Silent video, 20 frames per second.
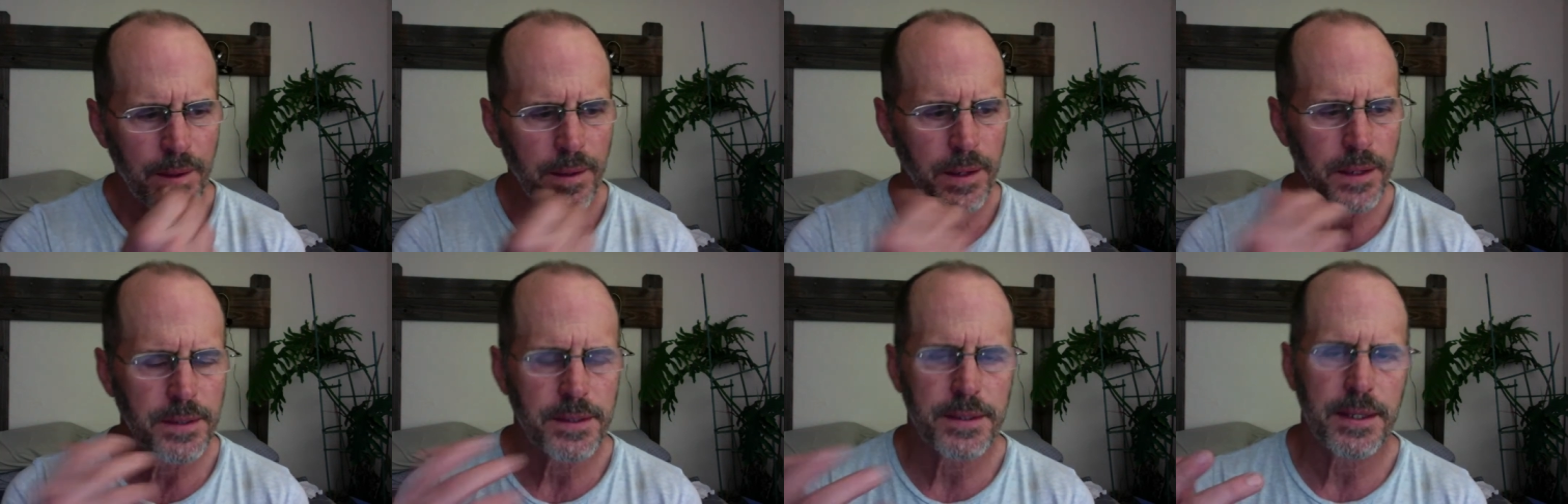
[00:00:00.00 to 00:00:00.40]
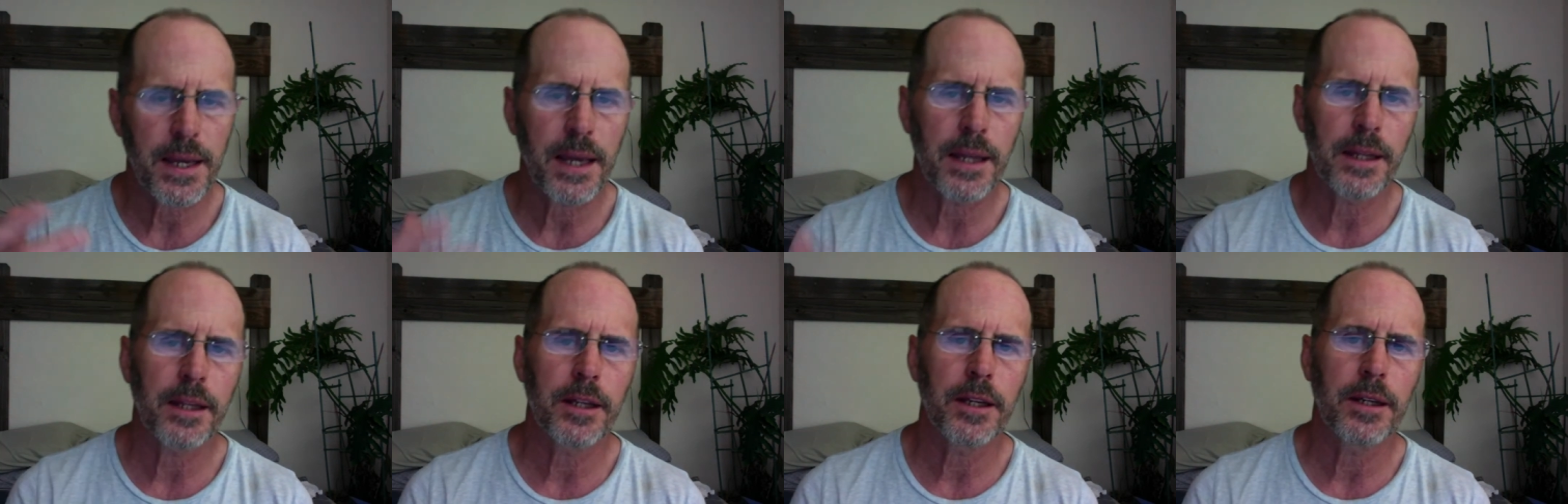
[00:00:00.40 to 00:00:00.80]
and
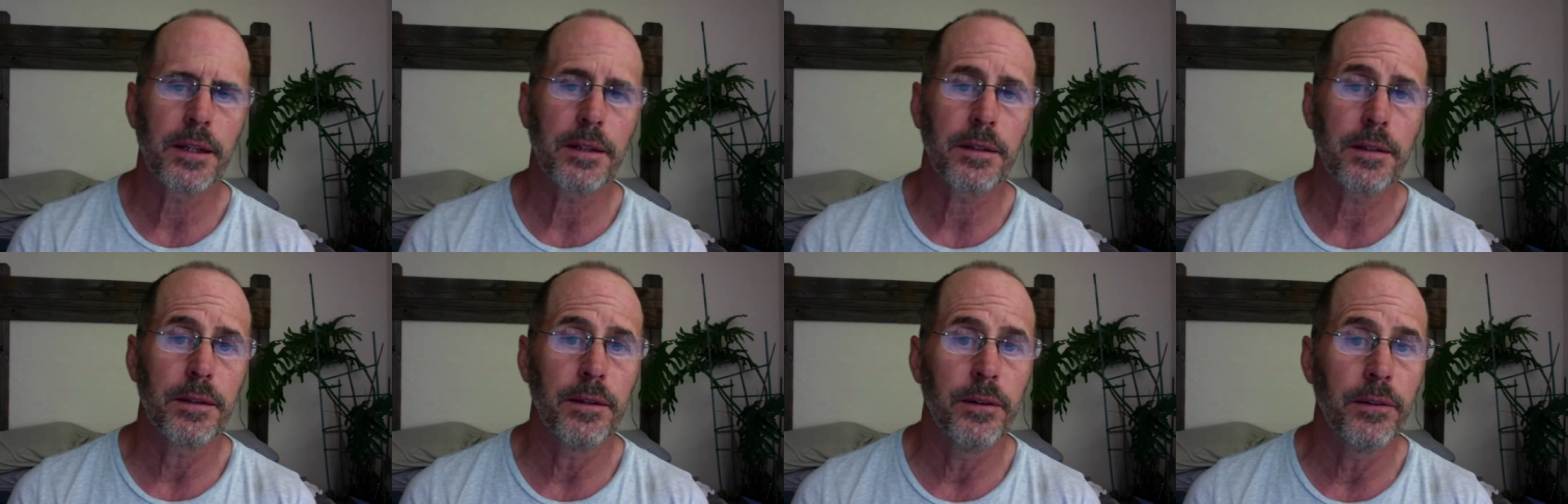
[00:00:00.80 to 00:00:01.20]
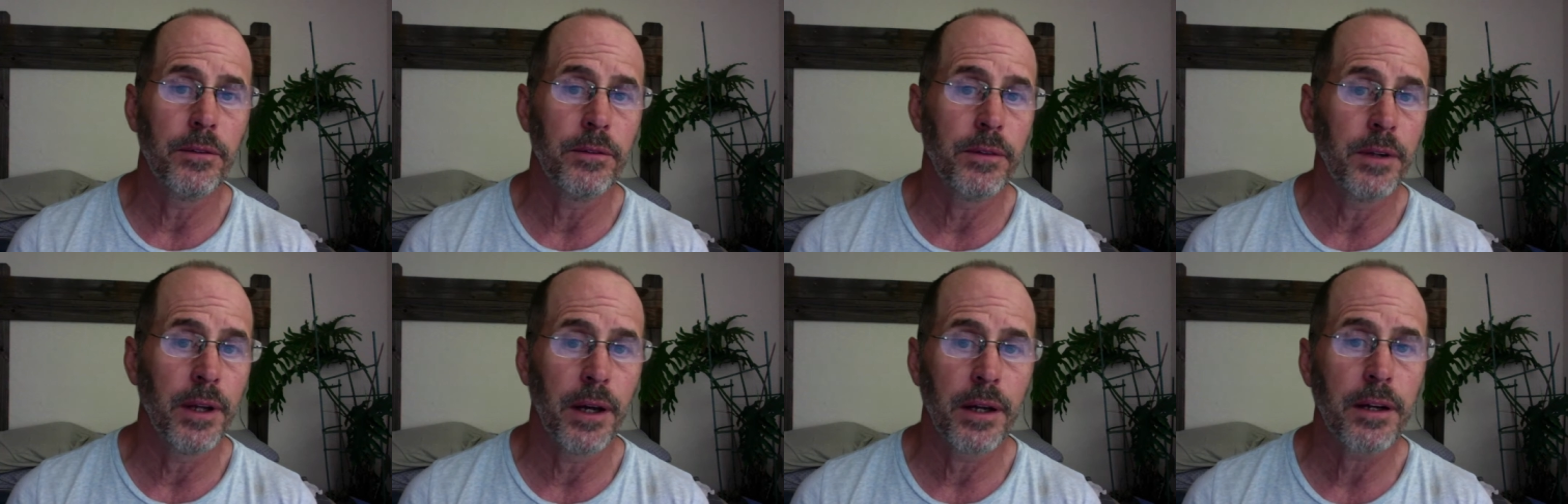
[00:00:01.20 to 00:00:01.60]
sadly,
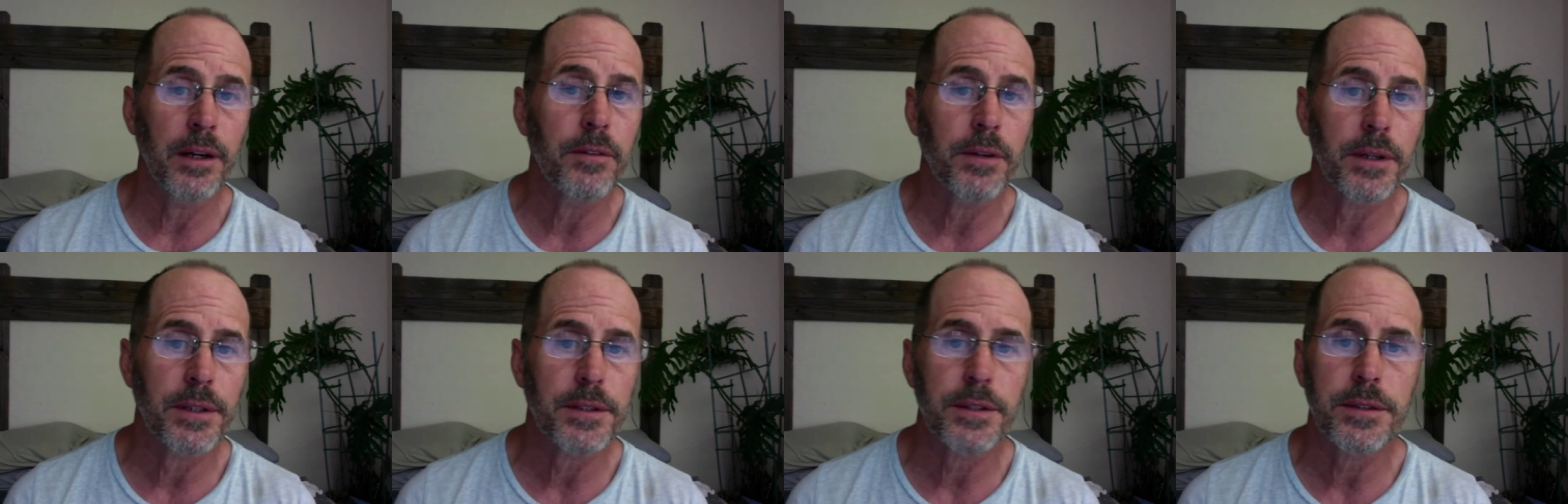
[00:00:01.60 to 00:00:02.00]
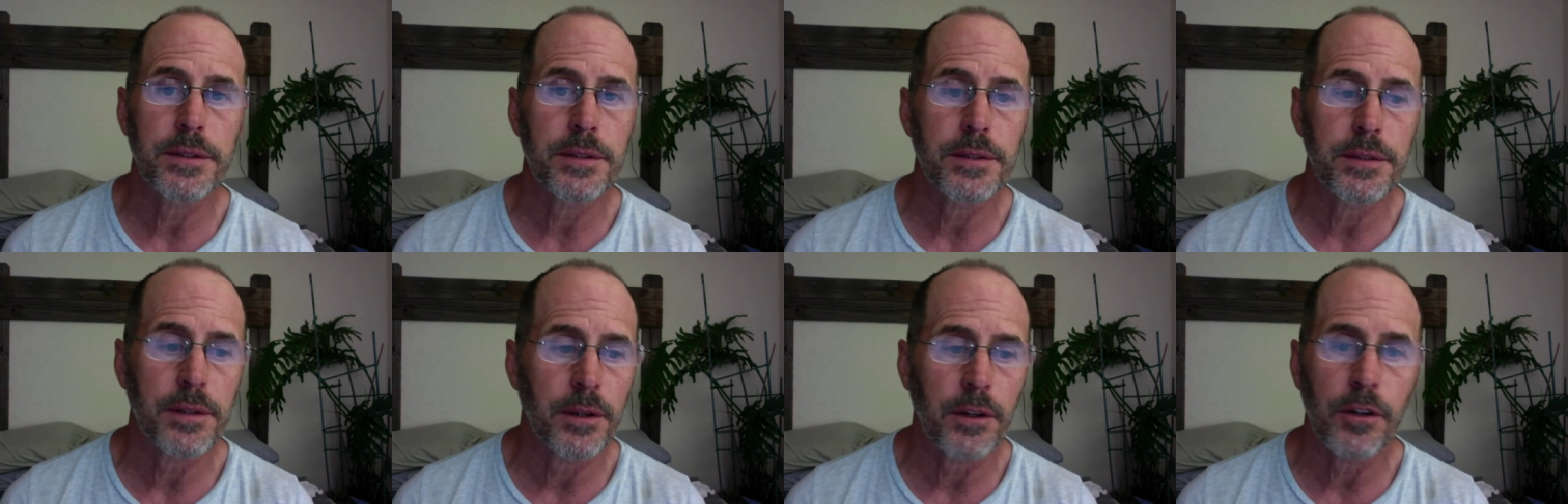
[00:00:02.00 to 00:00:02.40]
none of
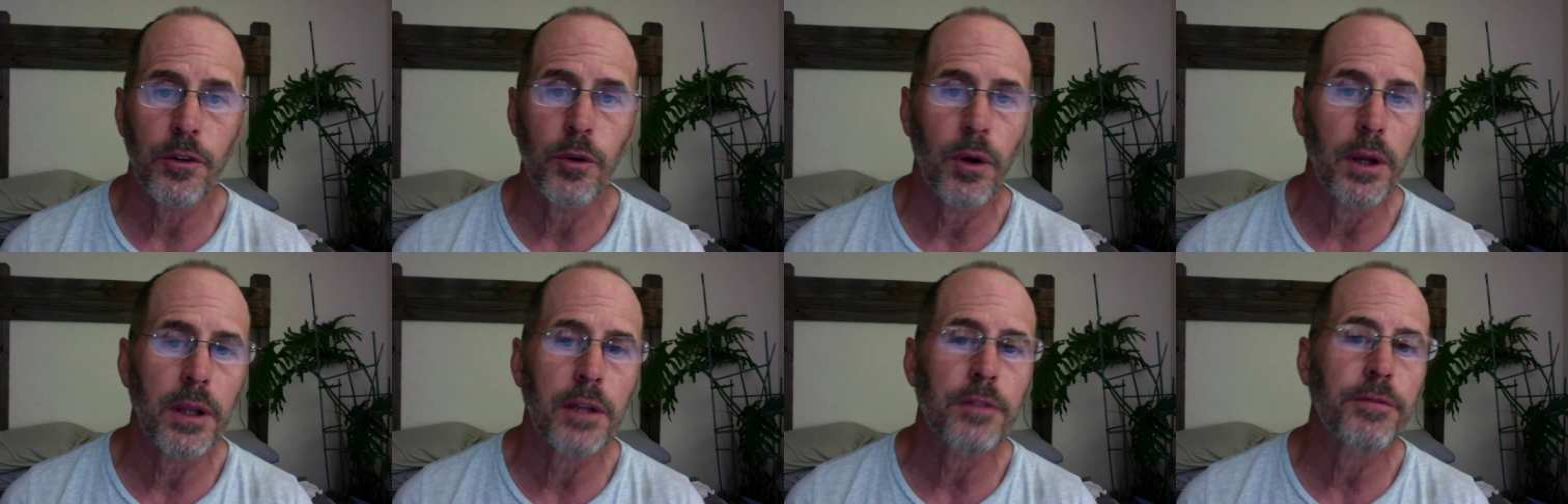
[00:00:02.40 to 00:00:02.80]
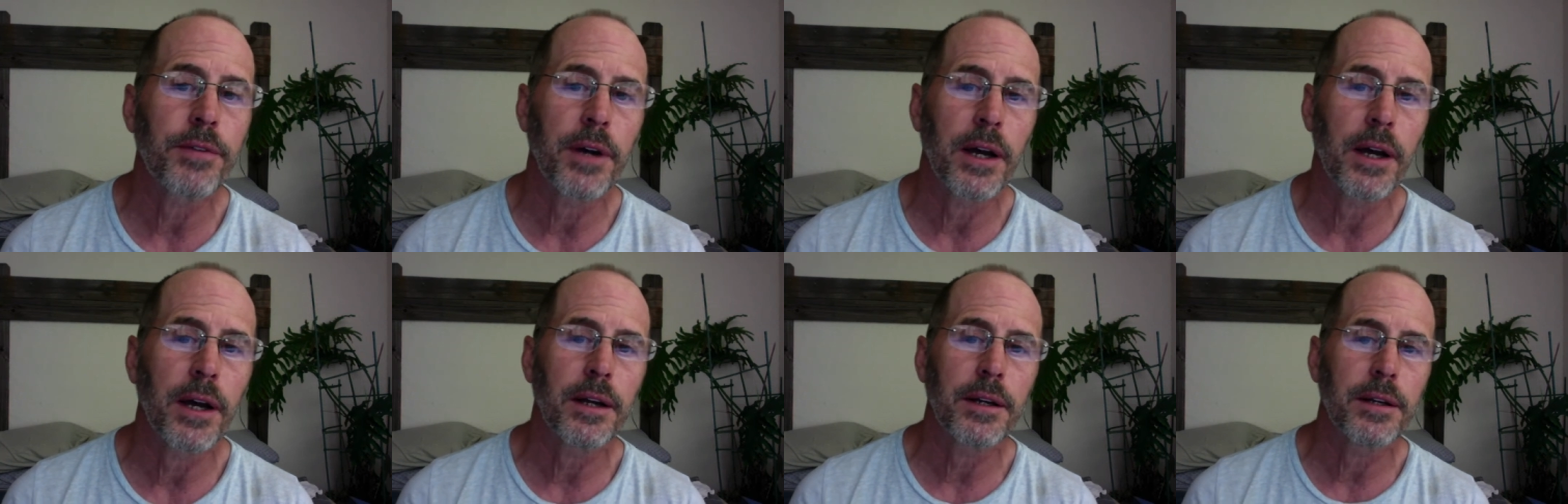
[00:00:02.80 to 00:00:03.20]
us are
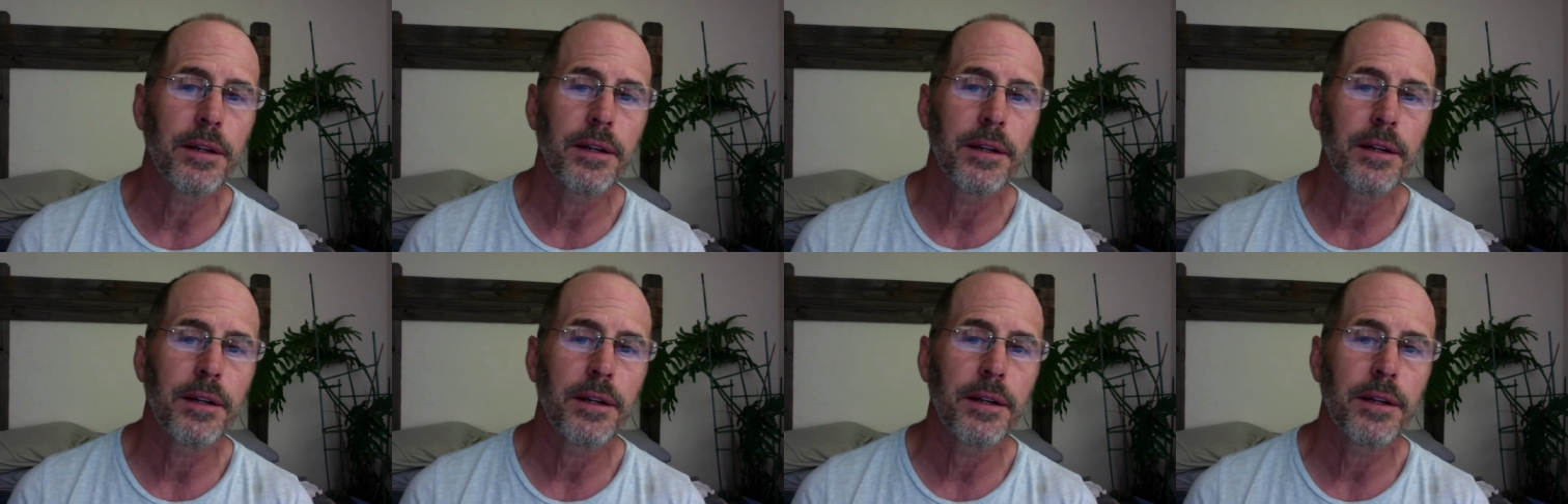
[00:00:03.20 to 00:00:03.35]
qualified